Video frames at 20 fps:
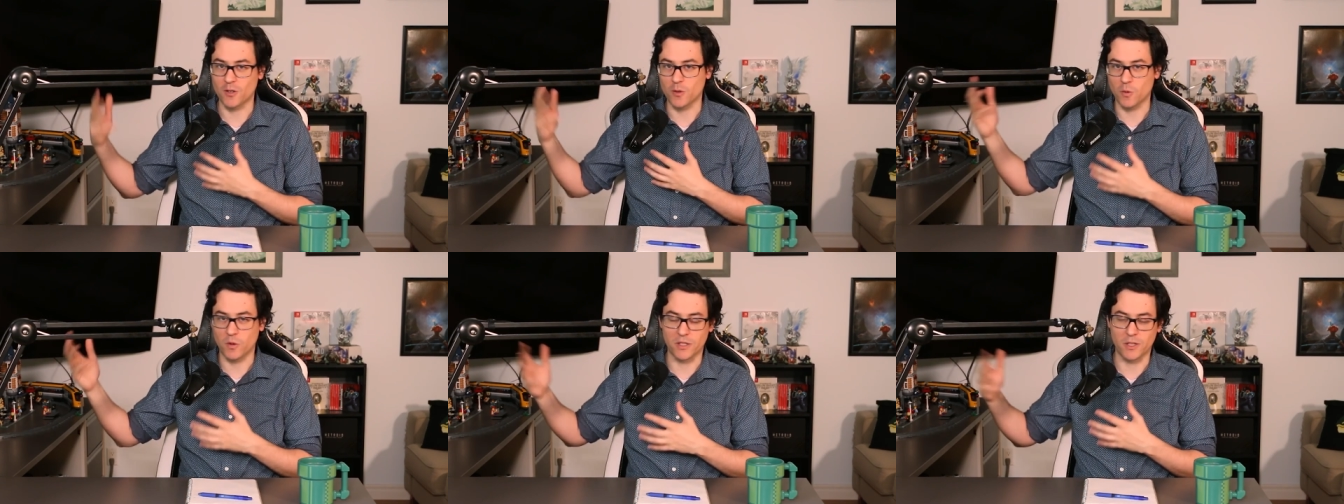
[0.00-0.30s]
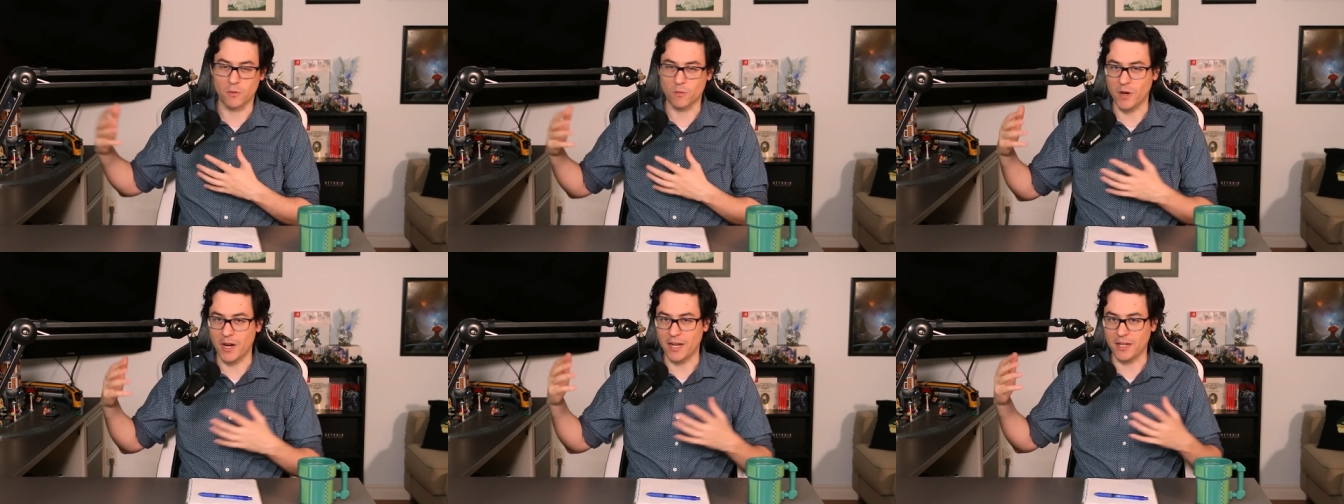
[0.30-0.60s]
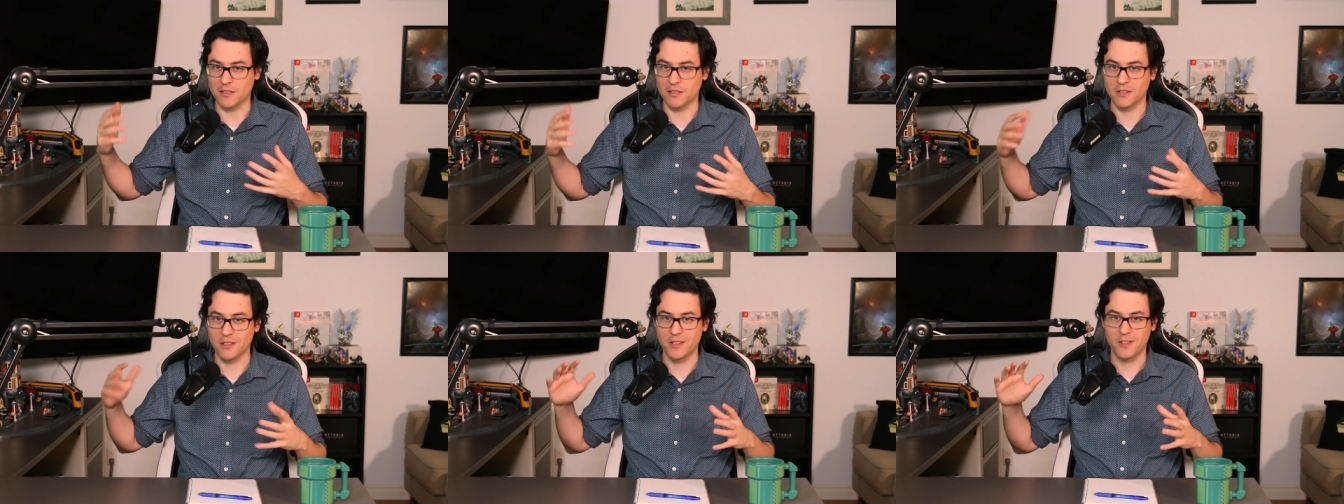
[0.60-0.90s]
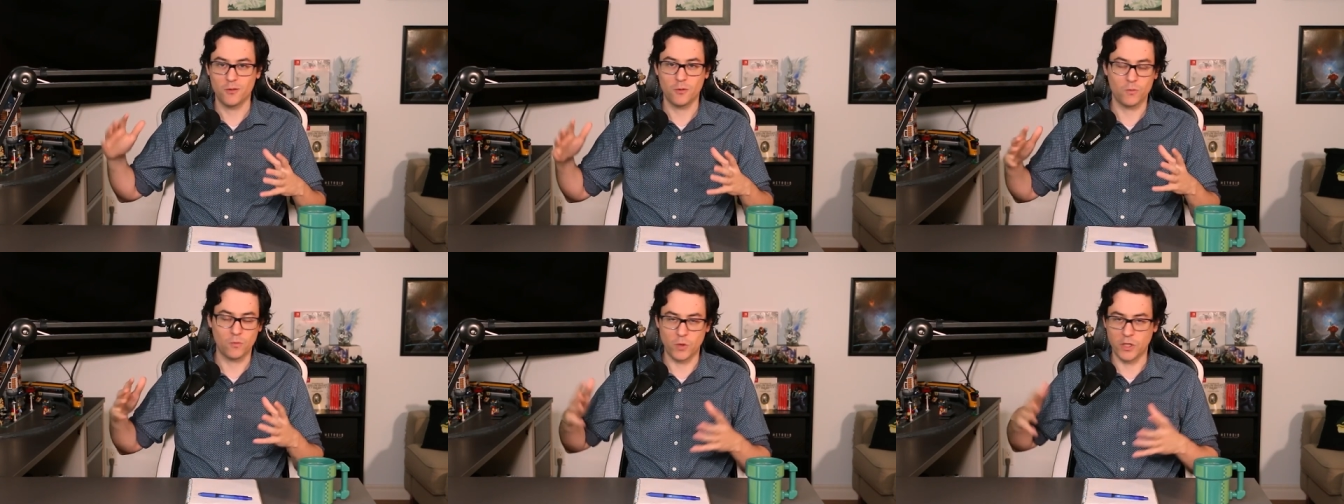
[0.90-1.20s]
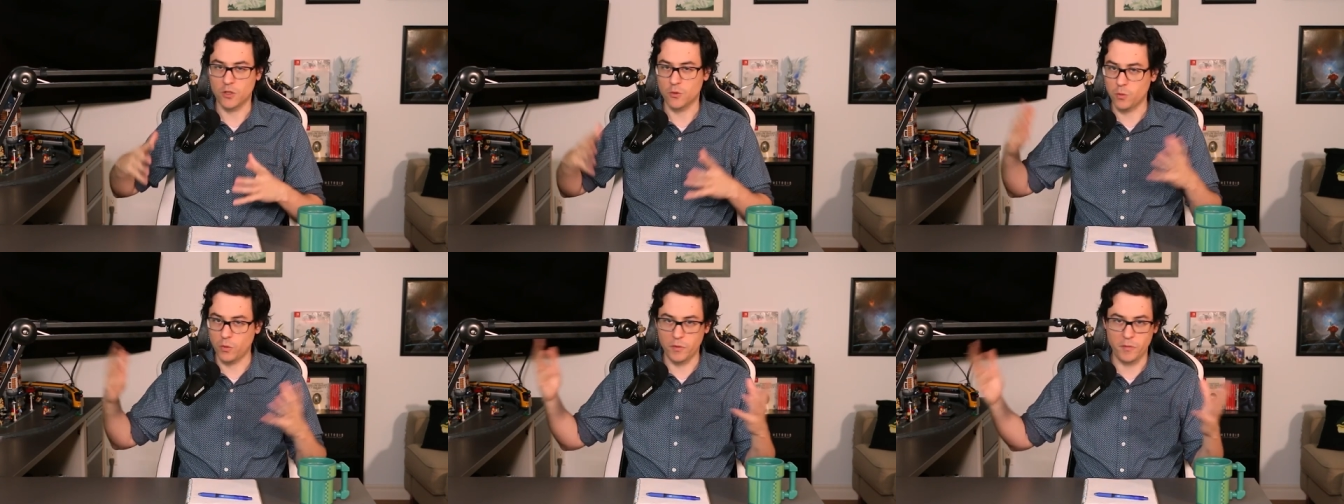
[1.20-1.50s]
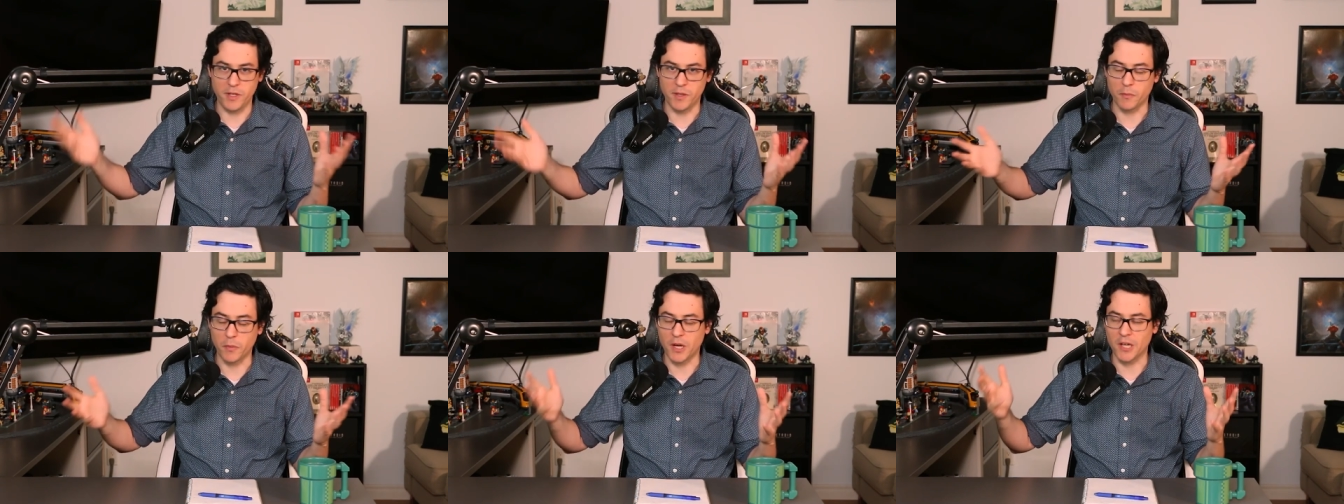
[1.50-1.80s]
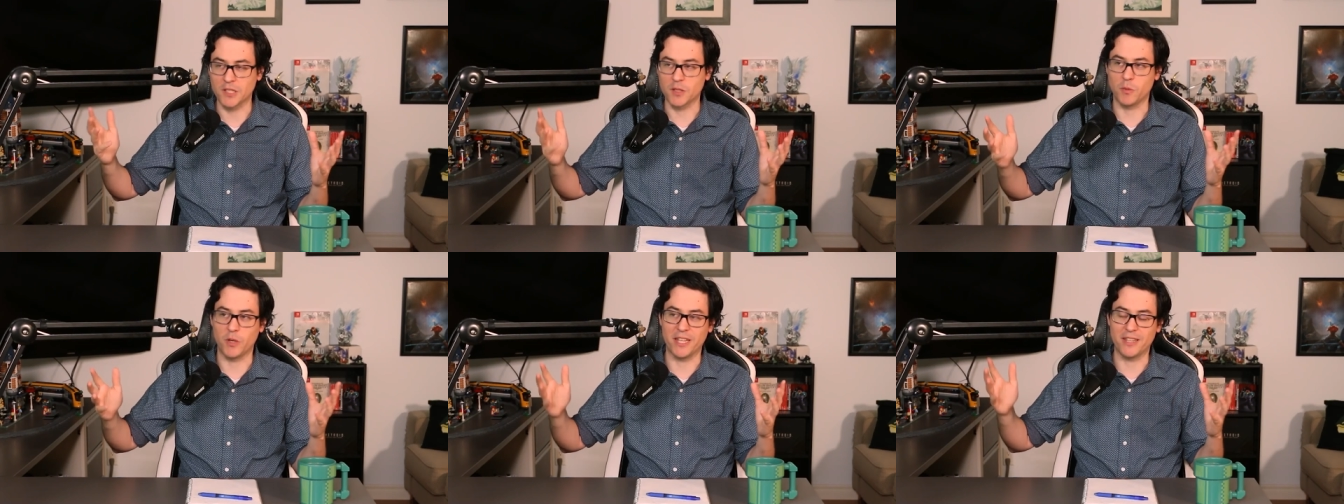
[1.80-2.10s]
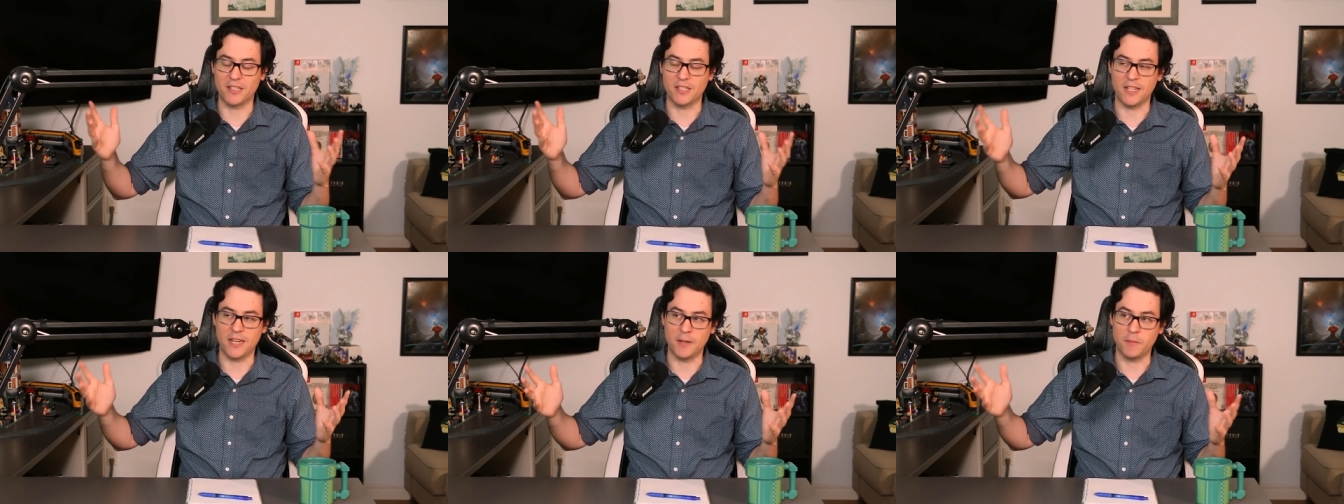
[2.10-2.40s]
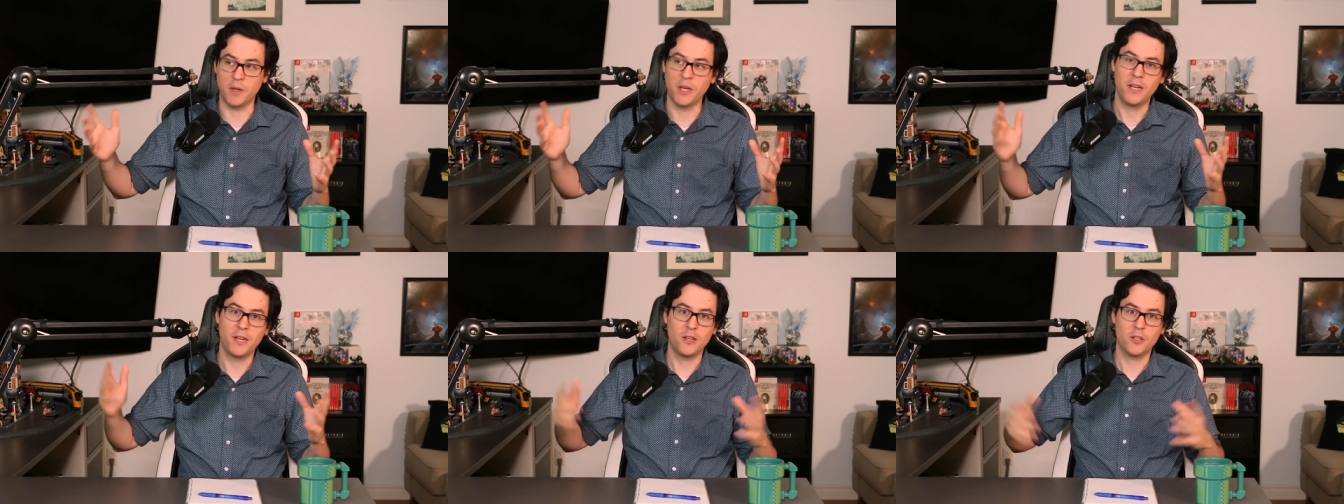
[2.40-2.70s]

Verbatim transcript: Hunter World and Rise, which would be impossible at the time.